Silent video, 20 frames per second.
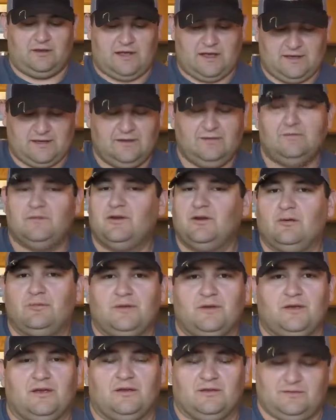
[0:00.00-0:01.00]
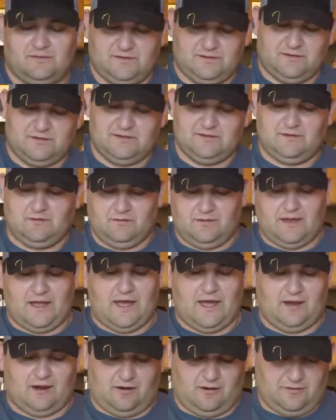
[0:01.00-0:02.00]
Hasn't even been opened yet. So let's see what we
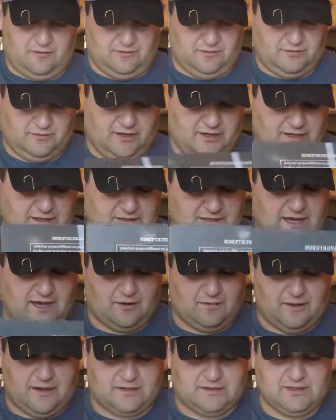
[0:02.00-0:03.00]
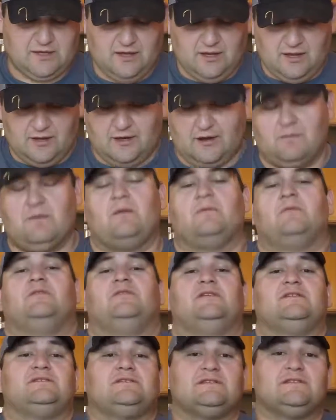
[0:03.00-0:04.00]
got here. Lucky Tackle Box. Now remember,
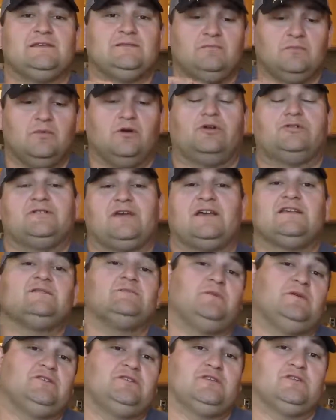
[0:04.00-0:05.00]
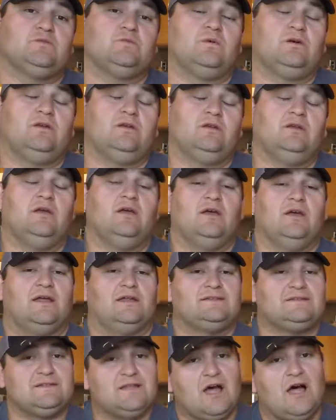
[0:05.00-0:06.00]
this is the multi-species one.
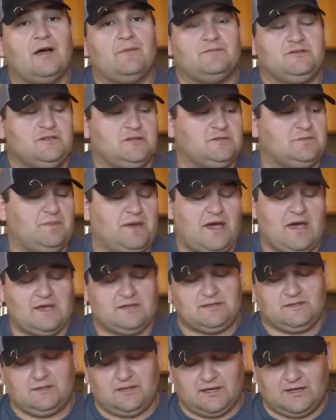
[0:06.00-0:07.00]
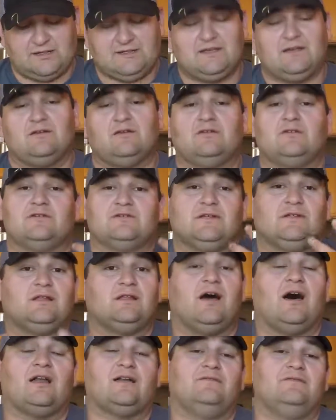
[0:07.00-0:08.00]
It's not just bass. Like I said, there's a
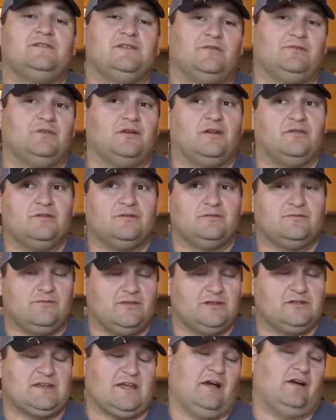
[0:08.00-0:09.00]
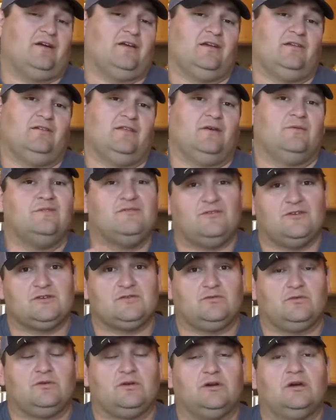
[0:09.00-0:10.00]
lot of different other fish out here that we fish
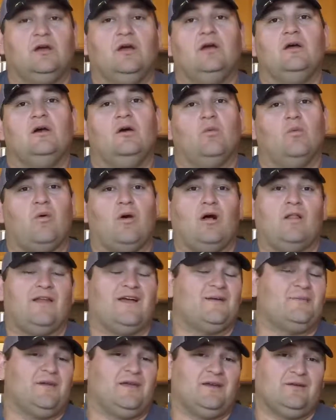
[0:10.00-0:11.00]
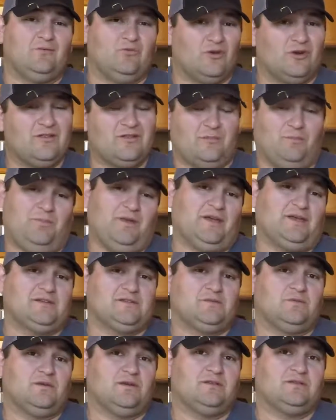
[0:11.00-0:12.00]
for. Walleye being one of the
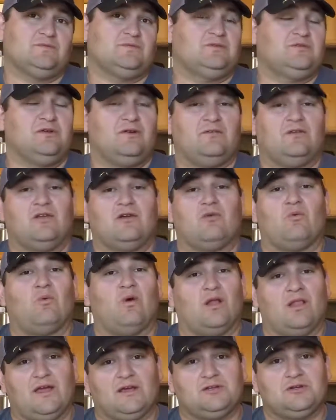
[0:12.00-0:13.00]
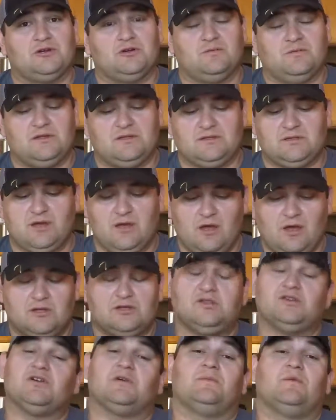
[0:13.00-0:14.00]
biggest ones. We do have a lot of walleye tournaments.
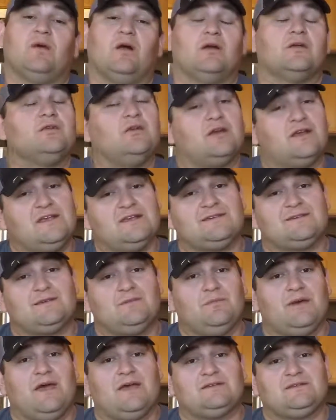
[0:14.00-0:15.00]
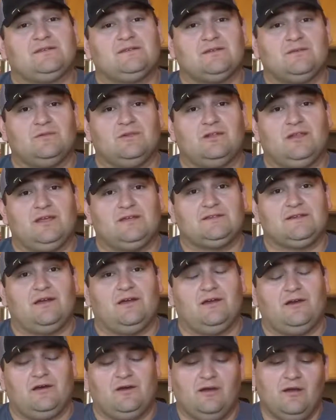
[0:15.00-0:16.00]
Don't get me wrong, there is some bass in some of the lakes
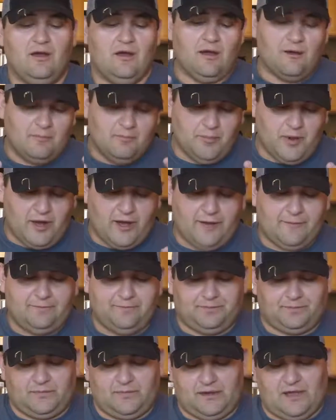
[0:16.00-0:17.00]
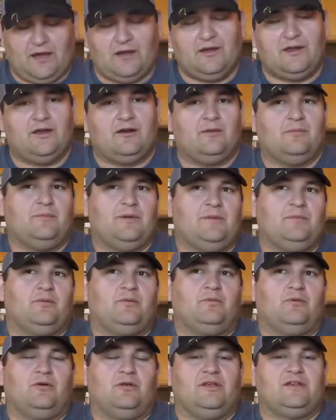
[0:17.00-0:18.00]
out here. But out here,
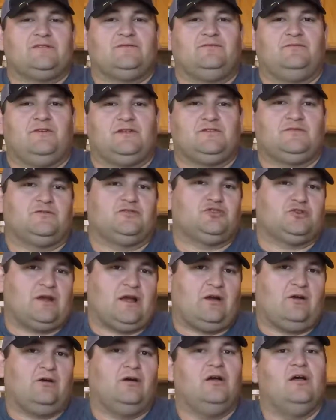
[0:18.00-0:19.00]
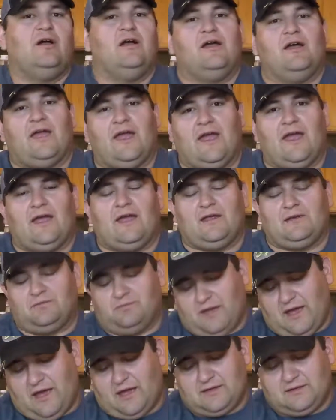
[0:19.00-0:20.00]
people more or less fish for trout
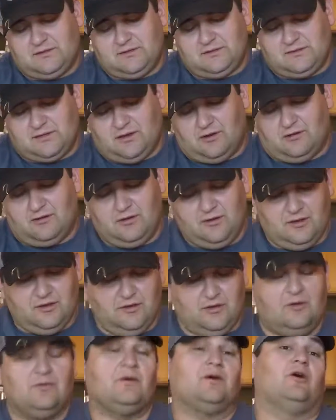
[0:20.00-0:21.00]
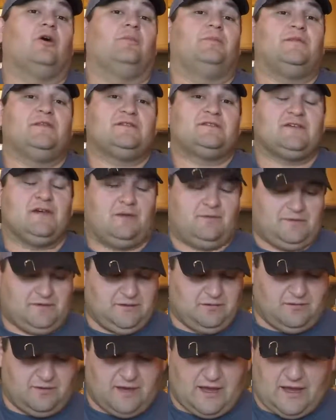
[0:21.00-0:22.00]
and bass. So we're going to open this up,
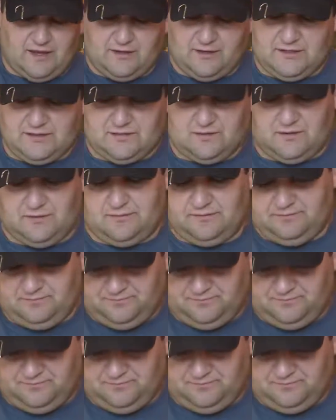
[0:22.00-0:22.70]
see what we got in this one.